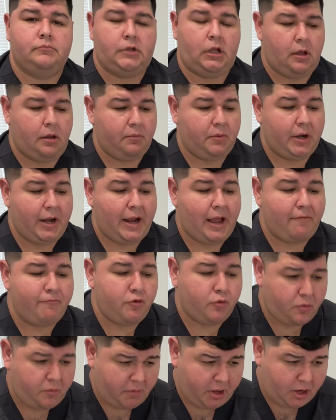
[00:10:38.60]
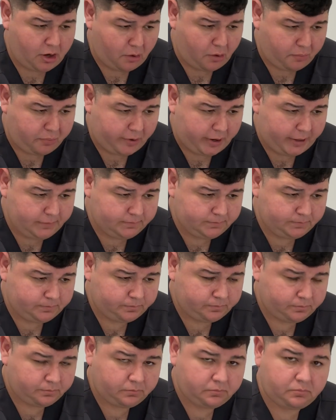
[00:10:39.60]
I'm going to have you remain upright
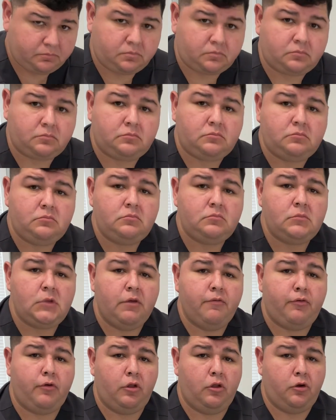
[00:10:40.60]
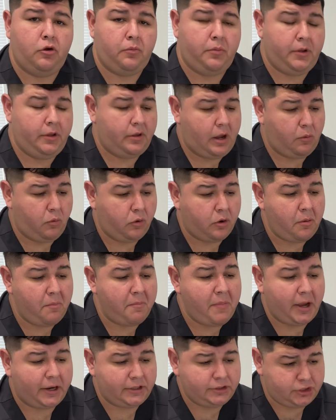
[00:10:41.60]
for a little bit. I will come
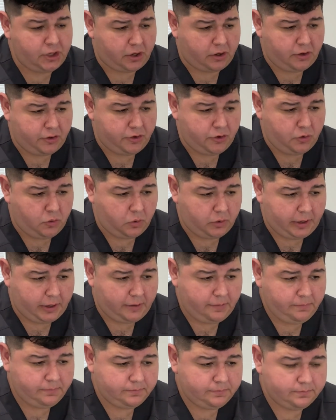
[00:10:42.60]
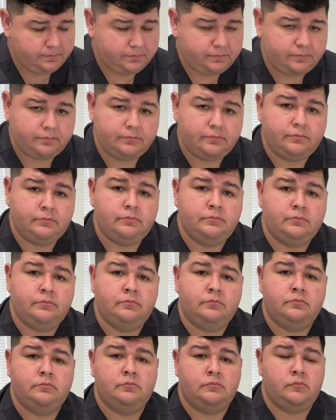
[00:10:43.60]
back and check on you, okay?
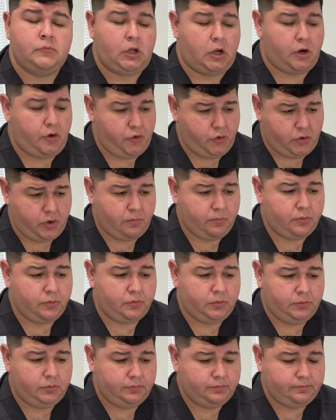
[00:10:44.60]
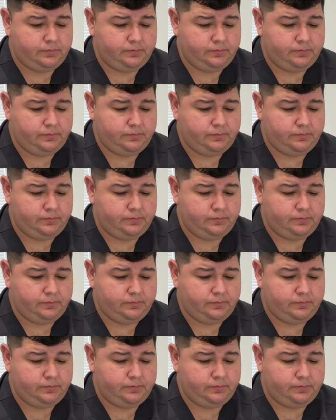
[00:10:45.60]
Are you comfortable?